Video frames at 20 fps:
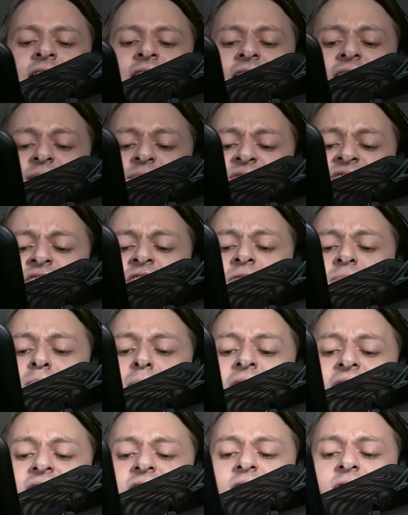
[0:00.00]
I'm sure
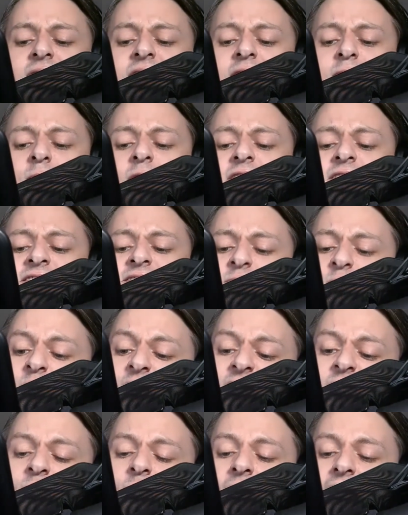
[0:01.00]
mine only works
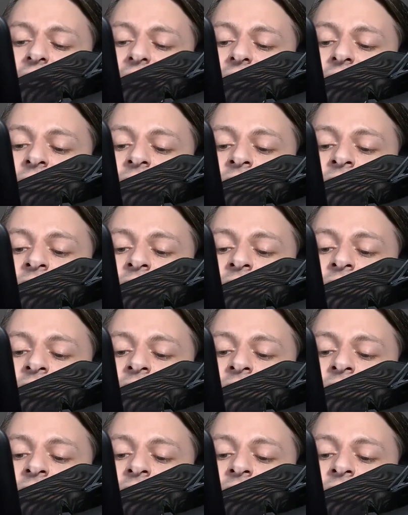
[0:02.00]
one way,